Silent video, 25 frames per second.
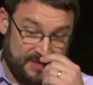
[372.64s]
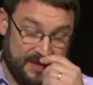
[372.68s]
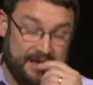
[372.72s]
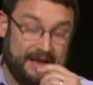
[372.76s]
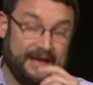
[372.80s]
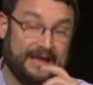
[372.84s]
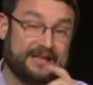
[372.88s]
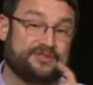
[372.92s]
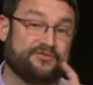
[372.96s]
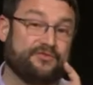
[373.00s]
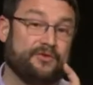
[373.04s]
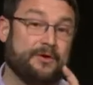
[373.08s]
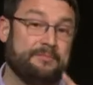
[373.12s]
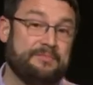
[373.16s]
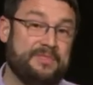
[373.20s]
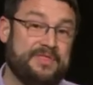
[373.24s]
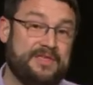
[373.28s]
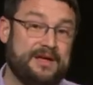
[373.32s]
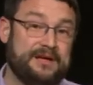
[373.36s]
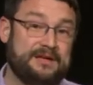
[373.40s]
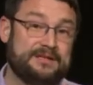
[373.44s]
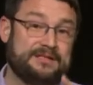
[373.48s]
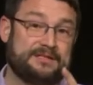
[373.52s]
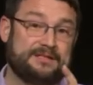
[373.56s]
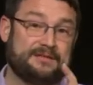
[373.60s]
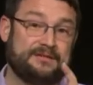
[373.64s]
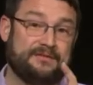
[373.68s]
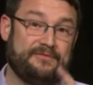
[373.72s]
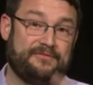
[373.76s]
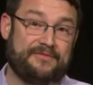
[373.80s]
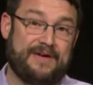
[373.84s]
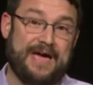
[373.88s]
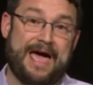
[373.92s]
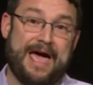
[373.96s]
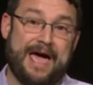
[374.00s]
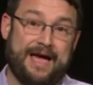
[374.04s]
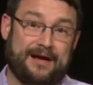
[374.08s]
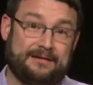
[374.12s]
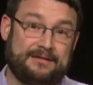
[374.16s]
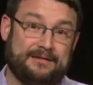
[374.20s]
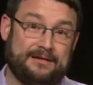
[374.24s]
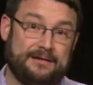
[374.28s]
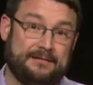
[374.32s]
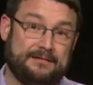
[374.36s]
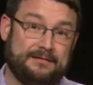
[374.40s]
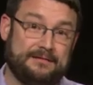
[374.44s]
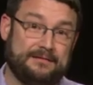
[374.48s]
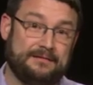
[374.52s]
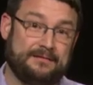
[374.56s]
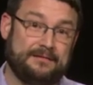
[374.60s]
It's from this fact
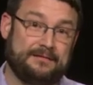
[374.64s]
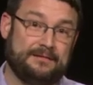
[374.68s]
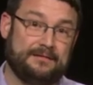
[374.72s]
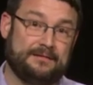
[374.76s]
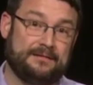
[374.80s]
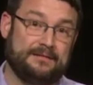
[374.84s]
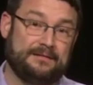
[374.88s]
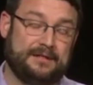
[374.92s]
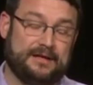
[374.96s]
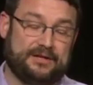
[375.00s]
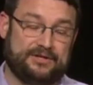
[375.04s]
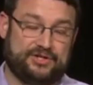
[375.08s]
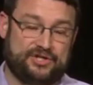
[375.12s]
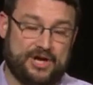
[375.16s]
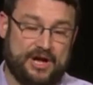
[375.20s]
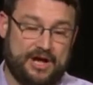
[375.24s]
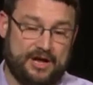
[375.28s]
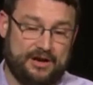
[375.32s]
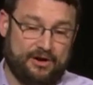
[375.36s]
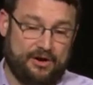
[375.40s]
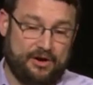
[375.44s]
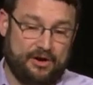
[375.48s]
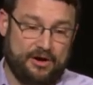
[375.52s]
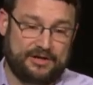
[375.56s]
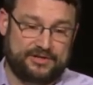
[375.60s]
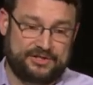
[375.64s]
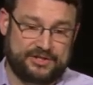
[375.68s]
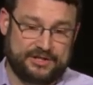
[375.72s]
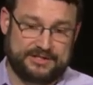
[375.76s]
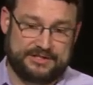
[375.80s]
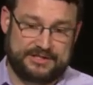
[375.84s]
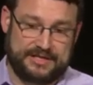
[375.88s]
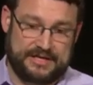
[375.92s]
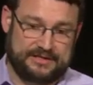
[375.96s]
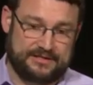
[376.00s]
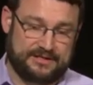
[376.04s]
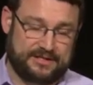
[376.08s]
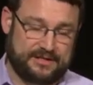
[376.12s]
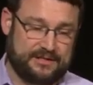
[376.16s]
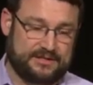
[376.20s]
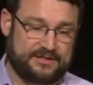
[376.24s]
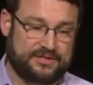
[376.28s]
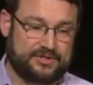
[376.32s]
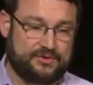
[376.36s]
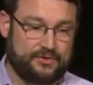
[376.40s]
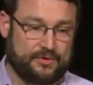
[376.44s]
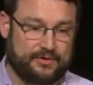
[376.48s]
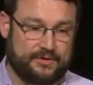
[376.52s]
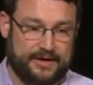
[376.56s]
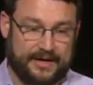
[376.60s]
that John launches into the
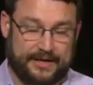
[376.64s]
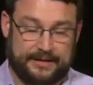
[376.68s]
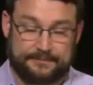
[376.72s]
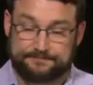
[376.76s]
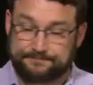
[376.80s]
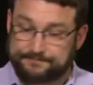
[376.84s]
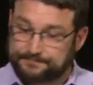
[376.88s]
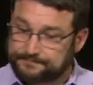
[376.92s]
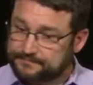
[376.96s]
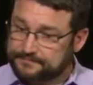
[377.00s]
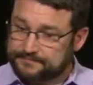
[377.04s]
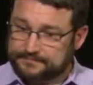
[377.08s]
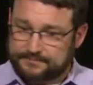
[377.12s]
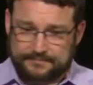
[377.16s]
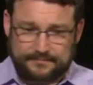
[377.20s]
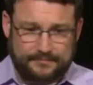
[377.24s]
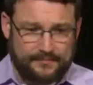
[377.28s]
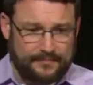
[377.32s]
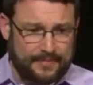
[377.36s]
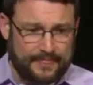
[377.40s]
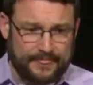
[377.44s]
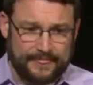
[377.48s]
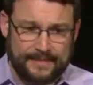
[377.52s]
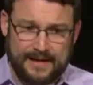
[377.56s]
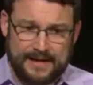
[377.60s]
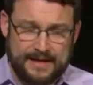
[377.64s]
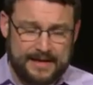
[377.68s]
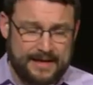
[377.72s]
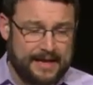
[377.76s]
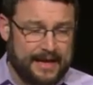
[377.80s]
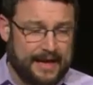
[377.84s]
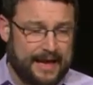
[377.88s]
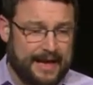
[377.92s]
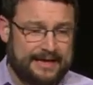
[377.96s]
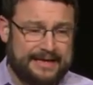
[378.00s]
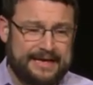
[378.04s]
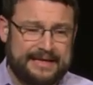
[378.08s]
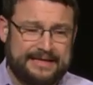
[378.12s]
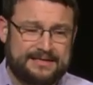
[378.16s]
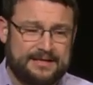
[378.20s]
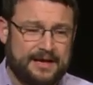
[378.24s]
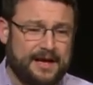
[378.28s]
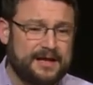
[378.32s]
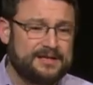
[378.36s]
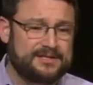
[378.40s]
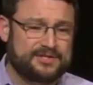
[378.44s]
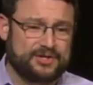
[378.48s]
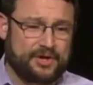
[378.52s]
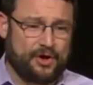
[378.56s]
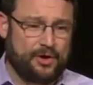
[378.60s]
story. And he
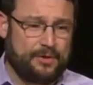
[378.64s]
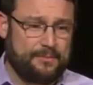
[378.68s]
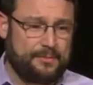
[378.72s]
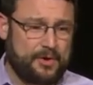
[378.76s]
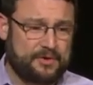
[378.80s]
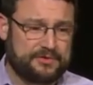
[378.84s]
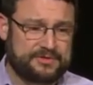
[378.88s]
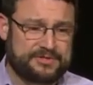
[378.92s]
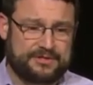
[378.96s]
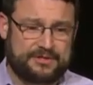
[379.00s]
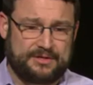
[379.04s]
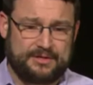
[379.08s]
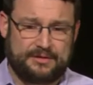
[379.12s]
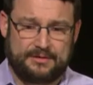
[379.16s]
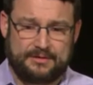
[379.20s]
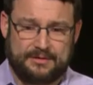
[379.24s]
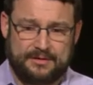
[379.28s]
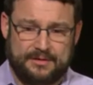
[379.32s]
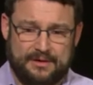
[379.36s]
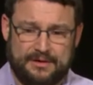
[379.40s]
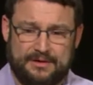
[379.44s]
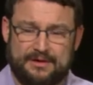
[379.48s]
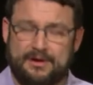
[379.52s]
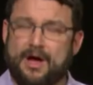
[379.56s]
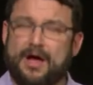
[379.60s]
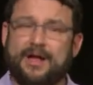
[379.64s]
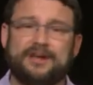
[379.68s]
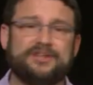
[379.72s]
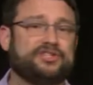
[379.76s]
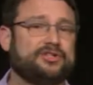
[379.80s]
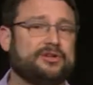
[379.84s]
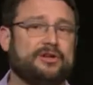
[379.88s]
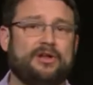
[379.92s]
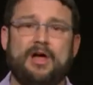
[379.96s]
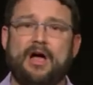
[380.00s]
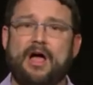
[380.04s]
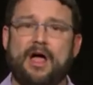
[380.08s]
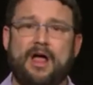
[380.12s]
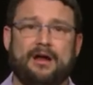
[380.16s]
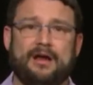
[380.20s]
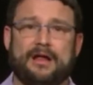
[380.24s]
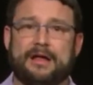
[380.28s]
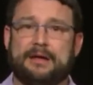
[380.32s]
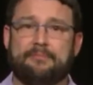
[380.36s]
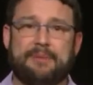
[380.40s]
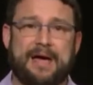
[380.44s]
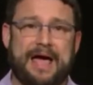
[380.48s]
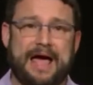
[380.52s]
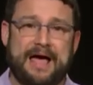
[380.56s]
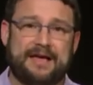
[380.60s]
does almost
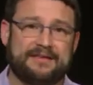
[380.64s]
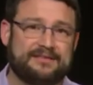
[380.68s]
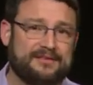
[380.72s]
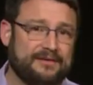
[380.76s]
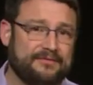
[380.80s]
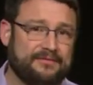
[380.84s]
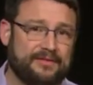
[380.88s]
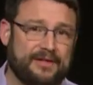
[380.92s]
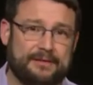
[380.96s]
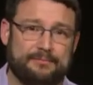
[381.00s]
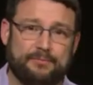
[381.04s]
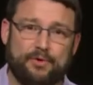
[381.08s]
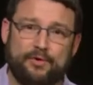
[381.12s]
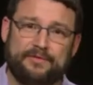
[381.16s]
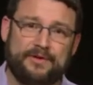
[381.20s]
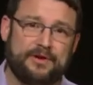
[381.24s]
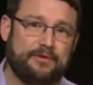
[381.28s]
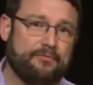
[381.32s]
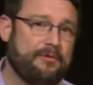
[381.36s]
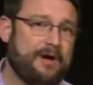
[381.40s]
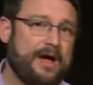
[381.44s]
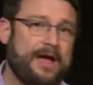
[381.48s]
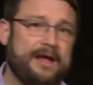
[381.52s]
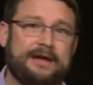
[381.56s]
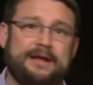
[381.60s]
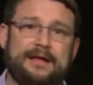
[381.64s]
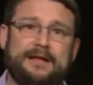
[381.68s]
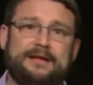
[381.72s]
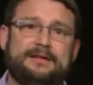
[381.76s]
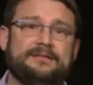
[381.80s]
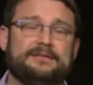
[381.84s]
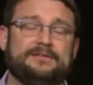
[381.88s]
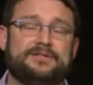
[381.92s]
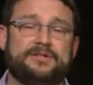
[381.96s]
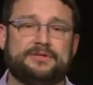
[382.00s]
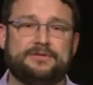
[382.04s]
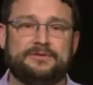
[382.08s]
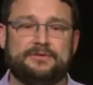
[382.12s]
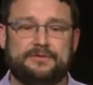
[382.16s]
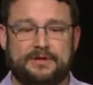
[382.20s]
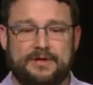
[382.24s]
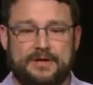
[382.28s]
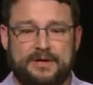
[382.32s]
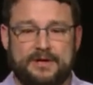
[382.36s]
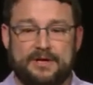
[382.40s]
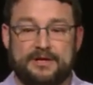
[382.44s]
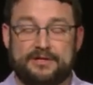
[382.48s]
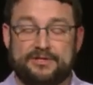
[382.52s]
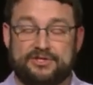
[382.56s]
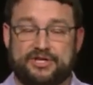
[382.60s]
nonchalantly, passively, moving right into
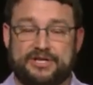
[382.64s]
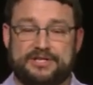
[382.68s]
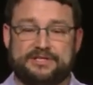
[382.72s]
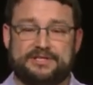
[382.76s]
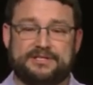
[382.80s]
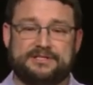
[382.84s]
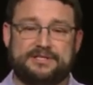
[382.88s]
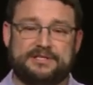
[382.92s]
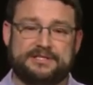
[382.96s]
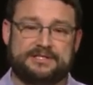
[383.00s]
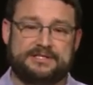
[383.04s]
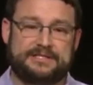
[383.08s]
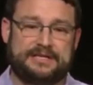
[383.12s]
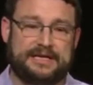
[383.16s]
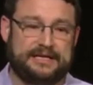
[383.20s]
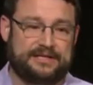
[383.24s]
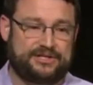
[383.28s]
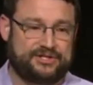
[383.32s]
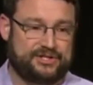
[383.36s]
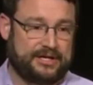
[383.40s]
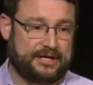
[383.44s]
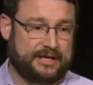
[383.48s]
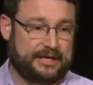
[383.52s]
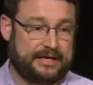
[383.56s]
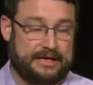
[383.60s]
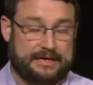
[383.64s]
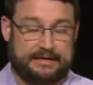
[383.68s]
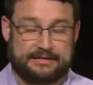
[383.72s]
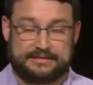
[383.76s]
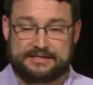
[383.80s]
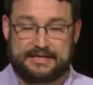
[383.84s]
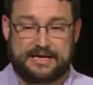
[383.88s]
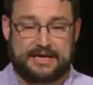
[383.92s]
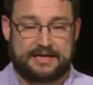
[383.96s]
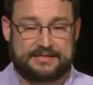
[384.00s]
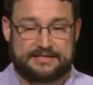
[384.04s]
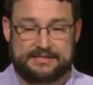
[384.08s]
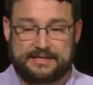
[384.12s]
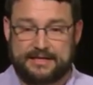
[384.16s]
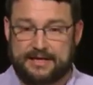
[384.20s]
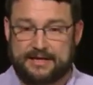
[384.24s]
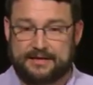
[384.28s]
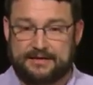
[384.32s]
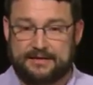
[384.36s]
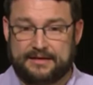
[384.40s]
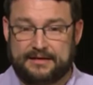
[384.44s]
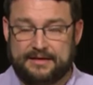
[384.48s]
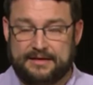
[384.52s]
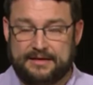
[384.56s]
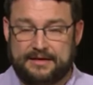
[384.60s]
Jesus' teaching. He says that